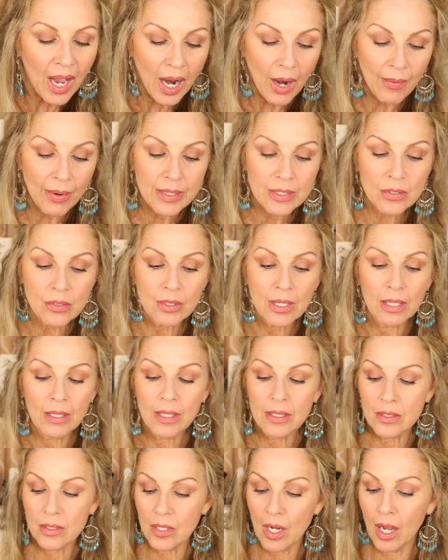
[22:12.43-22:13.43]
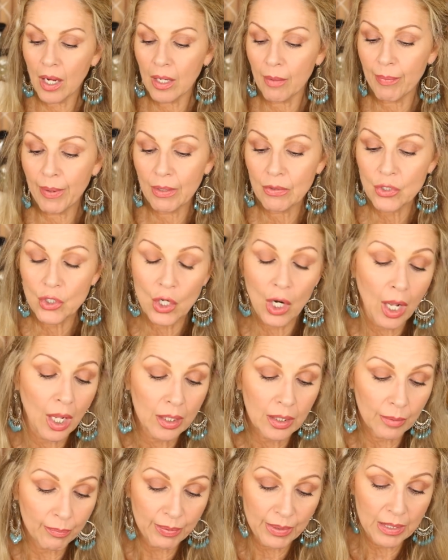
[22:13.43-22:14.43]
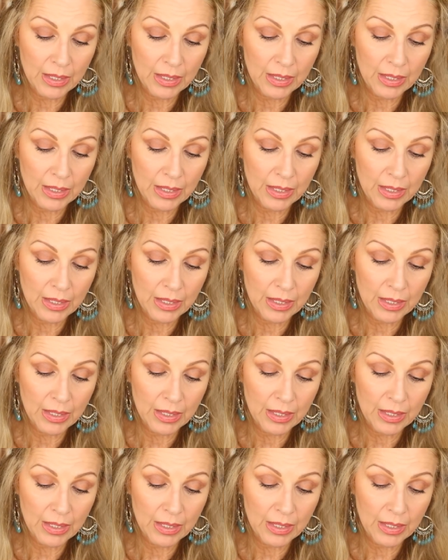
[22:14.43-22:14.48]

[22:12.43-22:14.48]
All right, so now let's talk about chocolate,